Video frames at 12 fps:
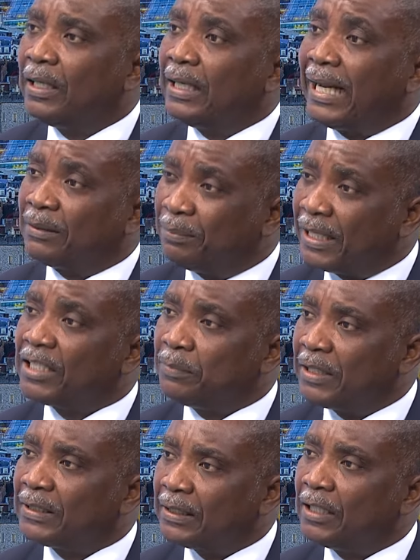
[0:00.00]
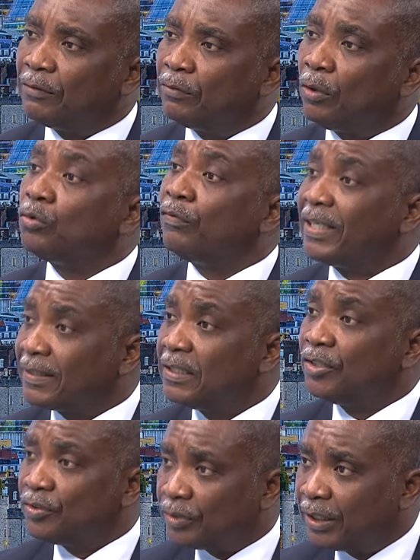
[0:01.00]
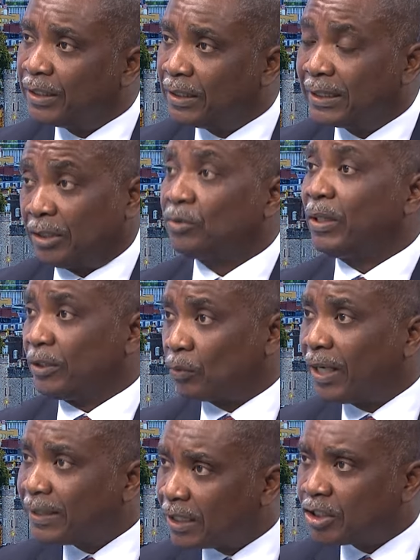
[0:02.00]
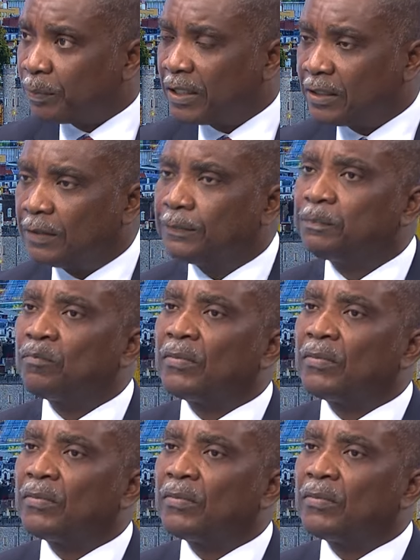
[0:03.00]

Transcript: at branch manager level on overseas training, and it's quite expensive.